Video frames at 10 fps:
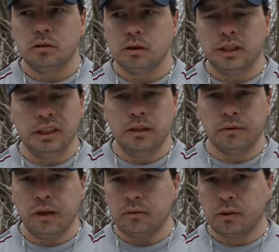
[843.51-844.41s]
They're
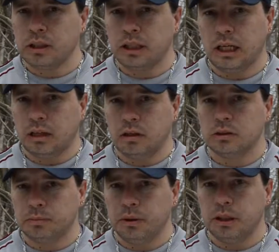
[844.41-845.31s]
not really that
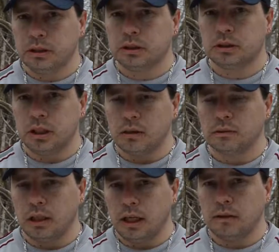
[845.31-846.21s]
close, but it
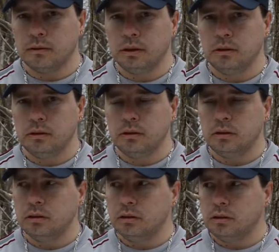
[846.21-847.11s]
sounds loud.
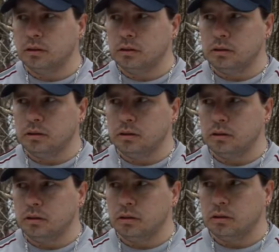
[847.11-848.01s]

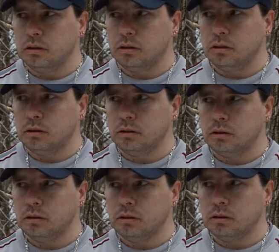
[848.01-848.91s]

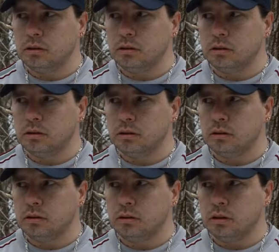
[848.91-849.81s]

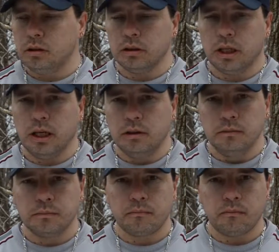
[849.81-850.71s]
Holy cow.
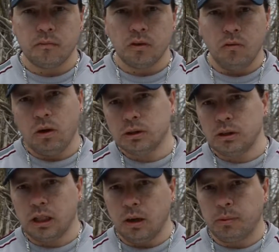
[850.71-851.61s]
Well, it's
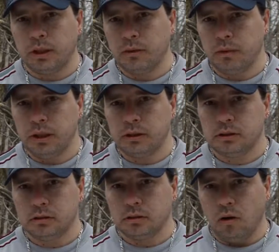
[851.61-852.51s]
only a couple
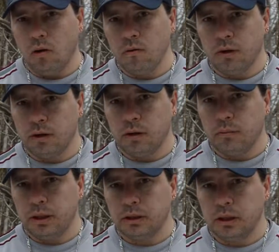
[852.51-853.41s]
laneways over, though,
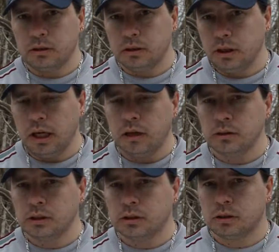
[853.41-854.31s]
but, you know, the
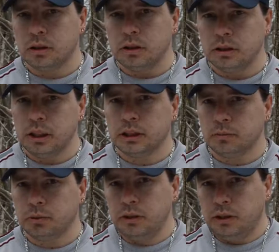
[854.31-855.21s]
houses, distance
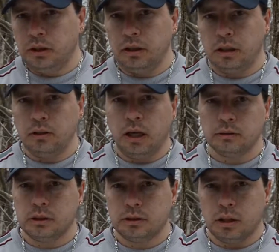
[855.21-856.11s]
between two
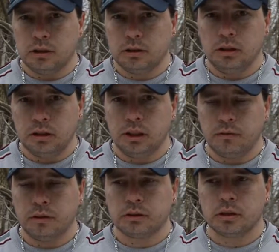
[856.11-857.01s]
houses are different.